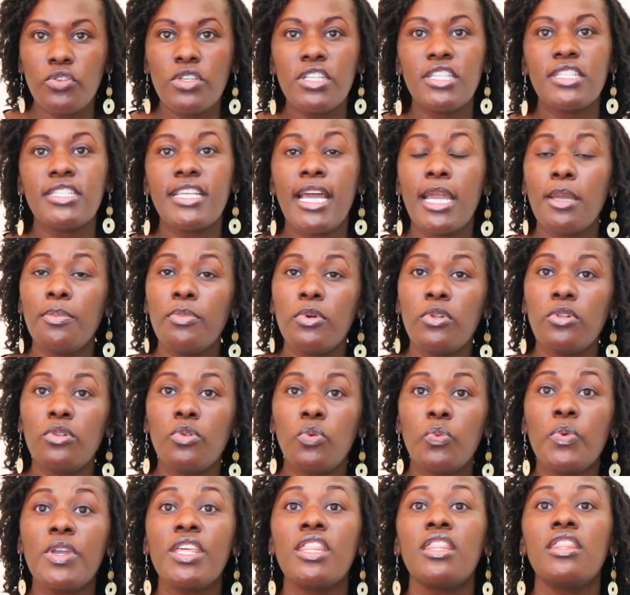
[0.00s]
to disciple
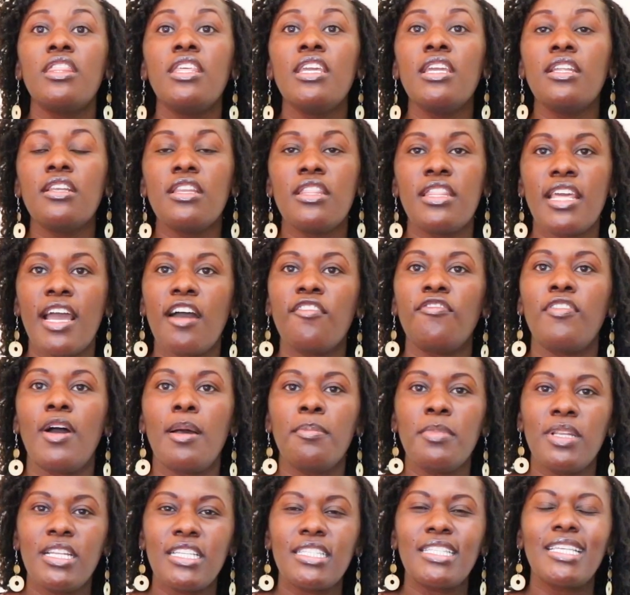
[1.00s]
within their
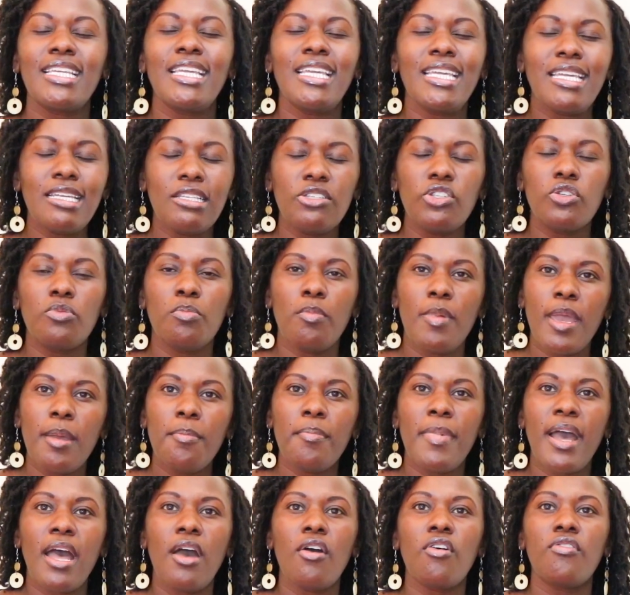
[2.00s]
families. Each
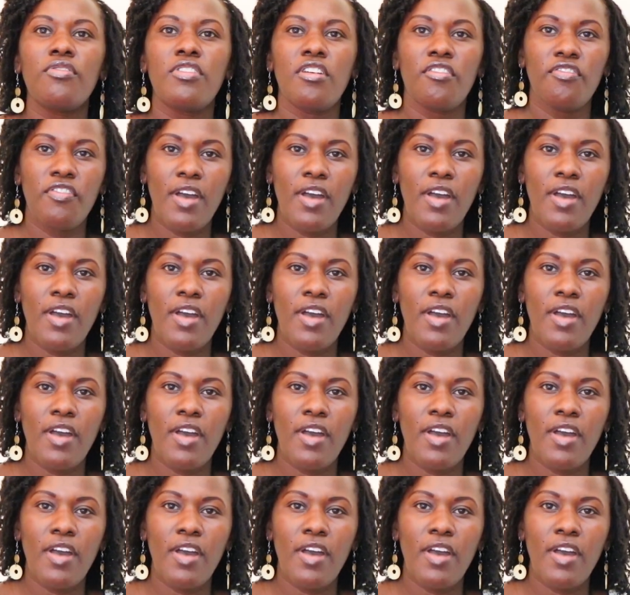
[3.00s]
member of the